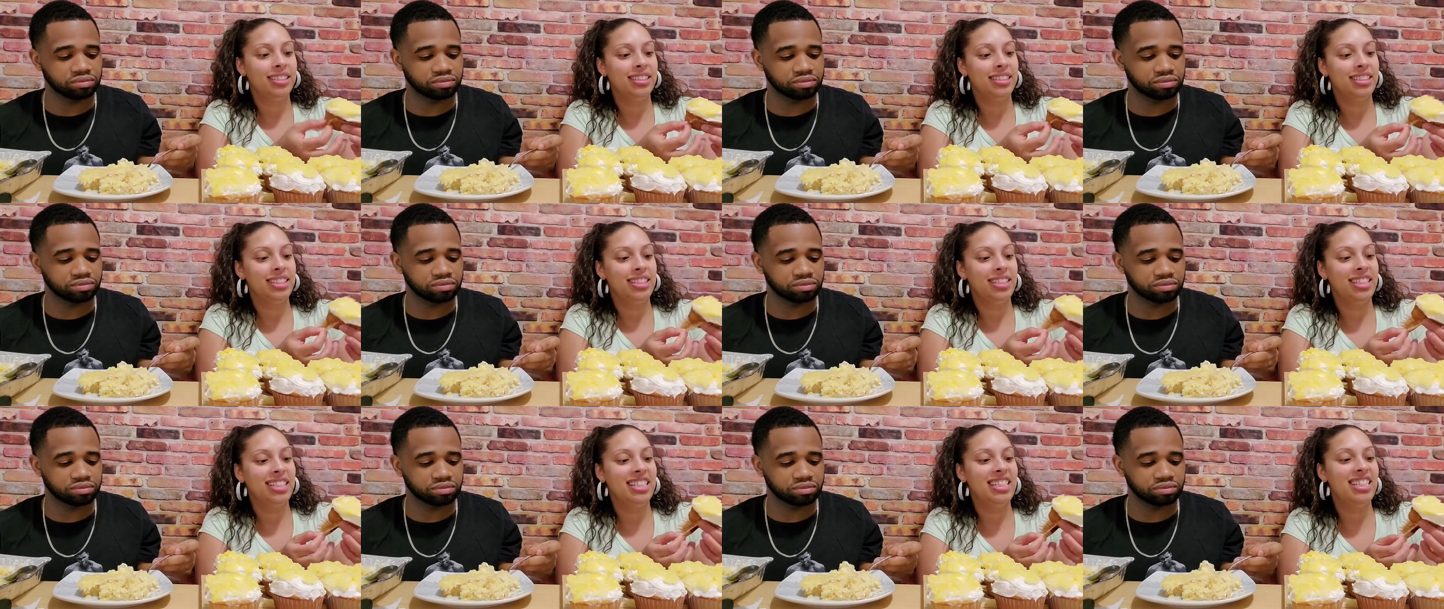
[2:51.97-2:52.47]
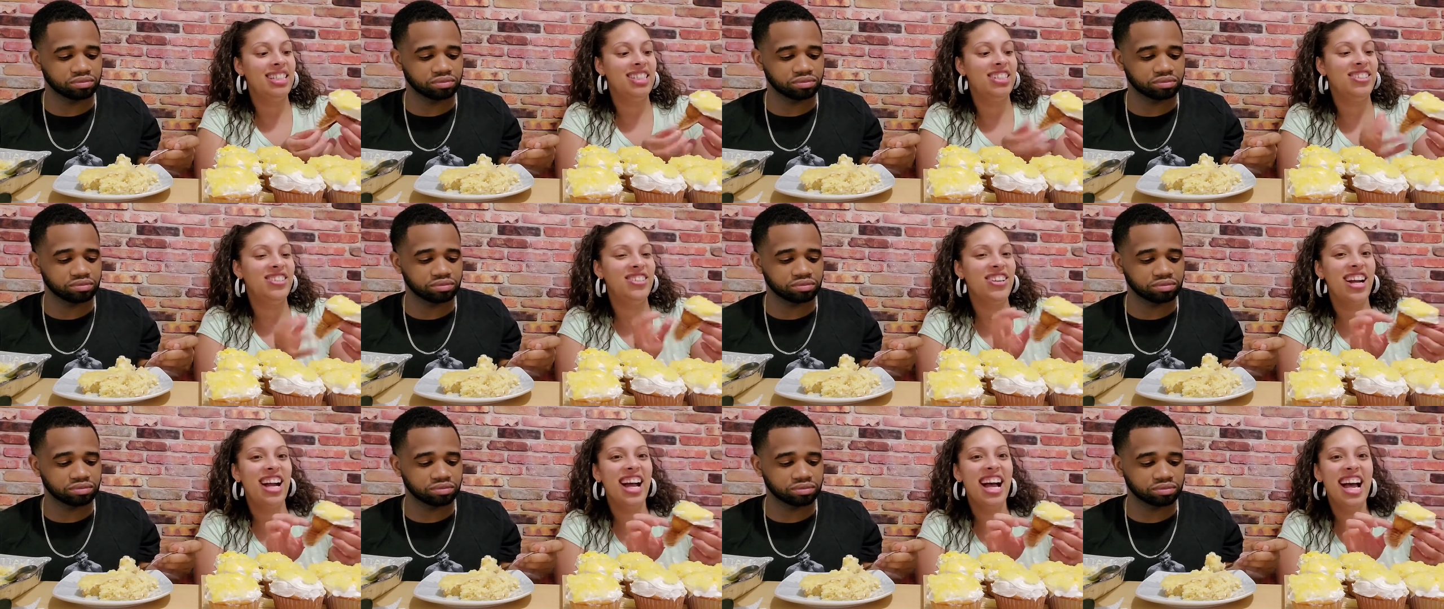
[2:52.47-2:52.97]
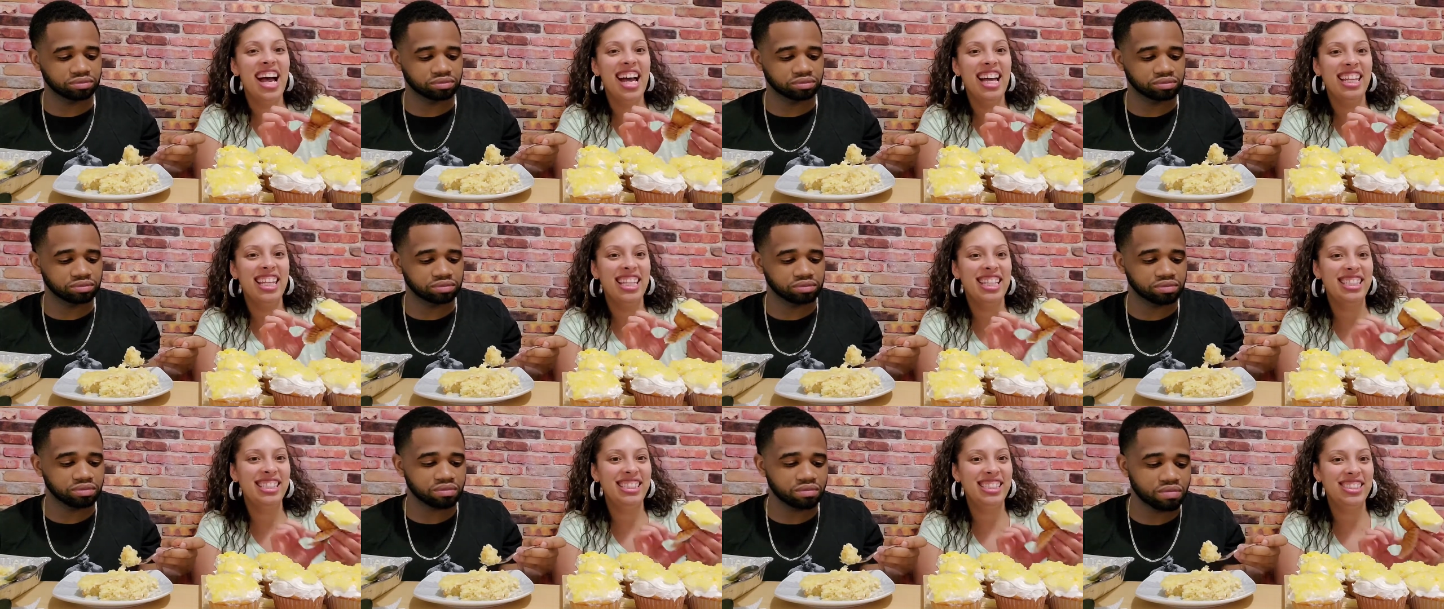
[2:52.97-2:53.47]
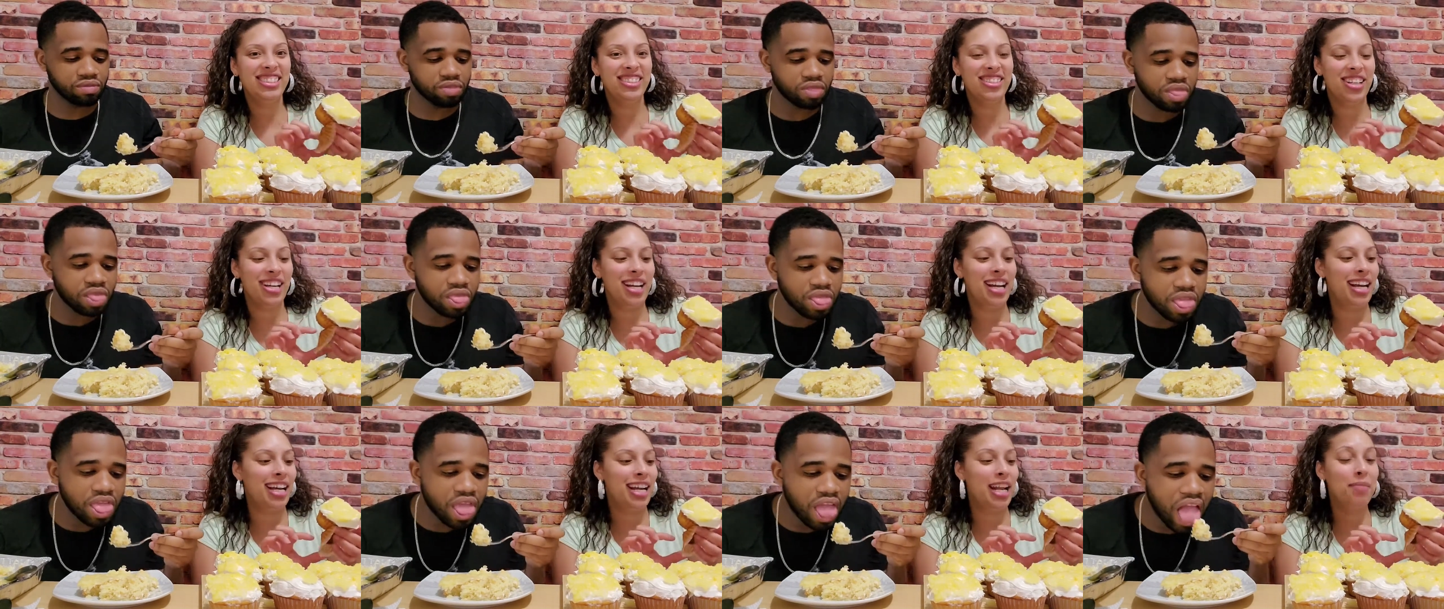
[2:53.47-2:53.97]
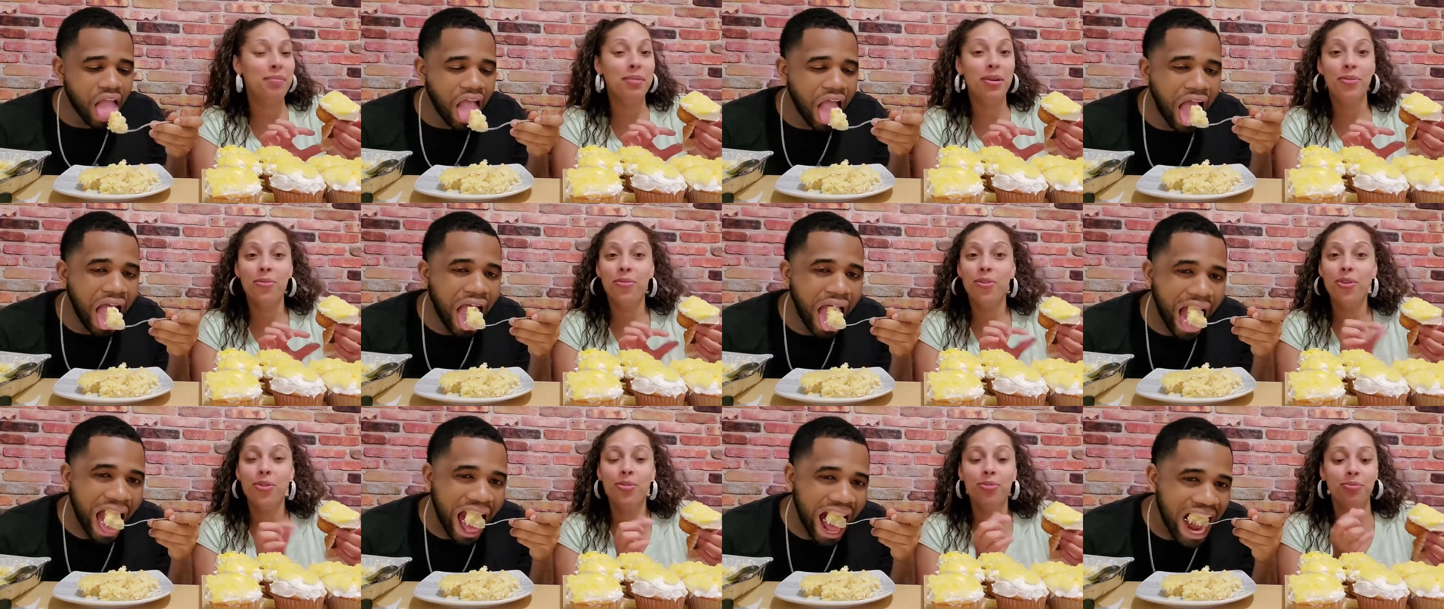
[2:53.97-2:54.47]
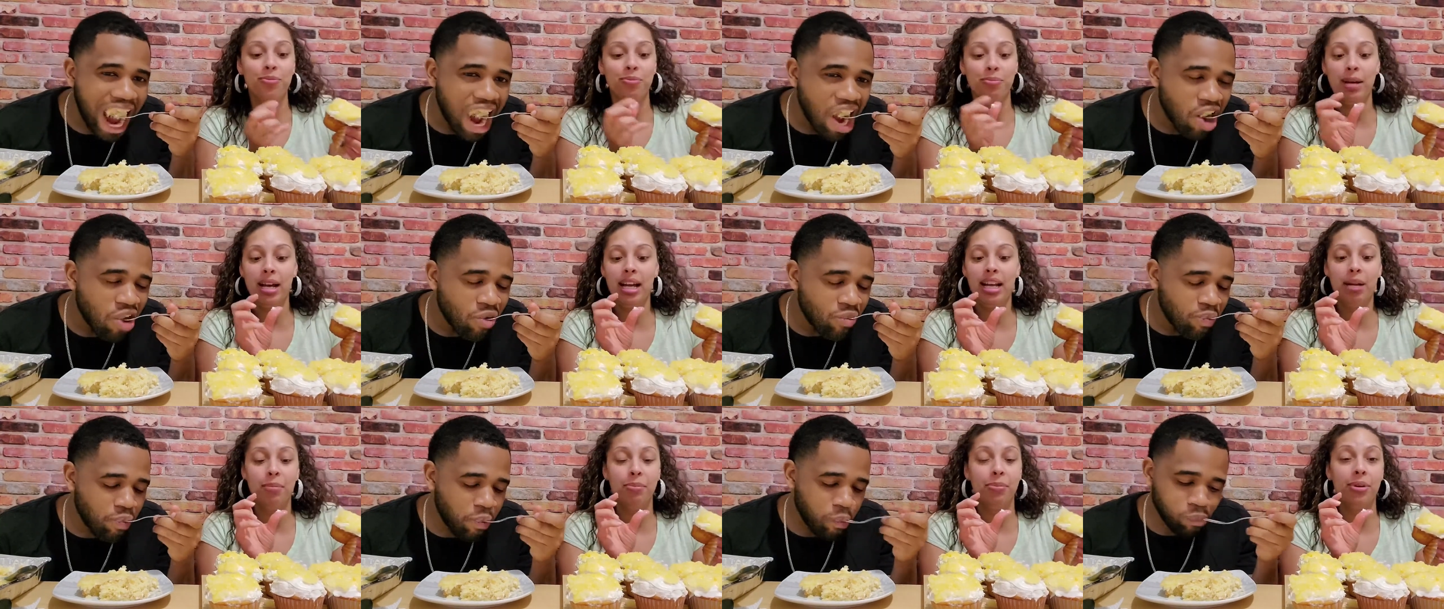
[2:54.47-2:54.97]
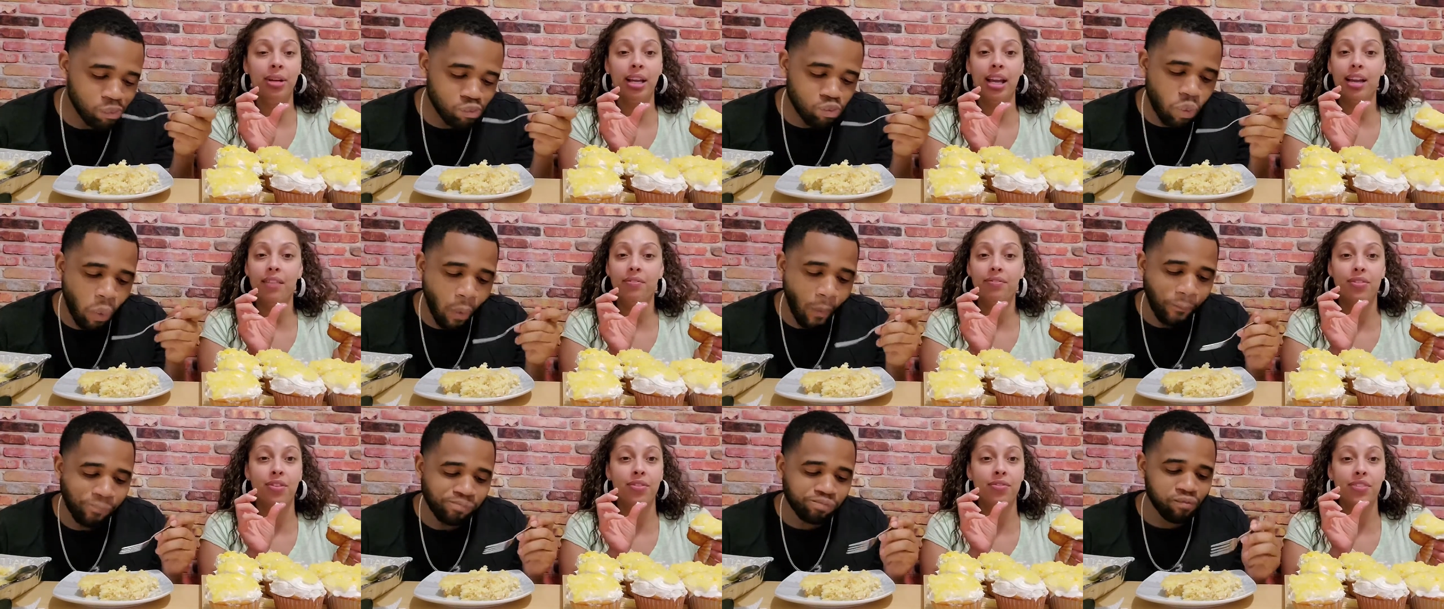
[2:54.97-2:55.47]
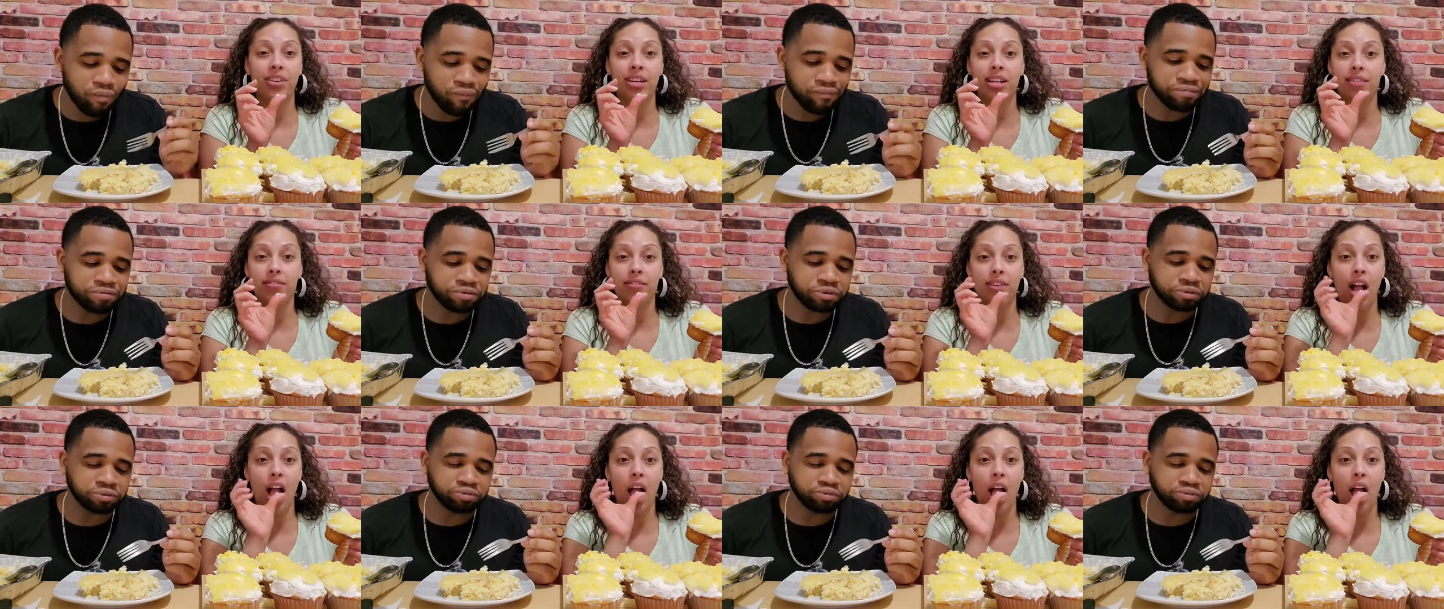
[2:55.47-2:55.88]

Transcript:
Speaker 1: Let's try it. Let's try it. I've been wanting pineapple cake for forever.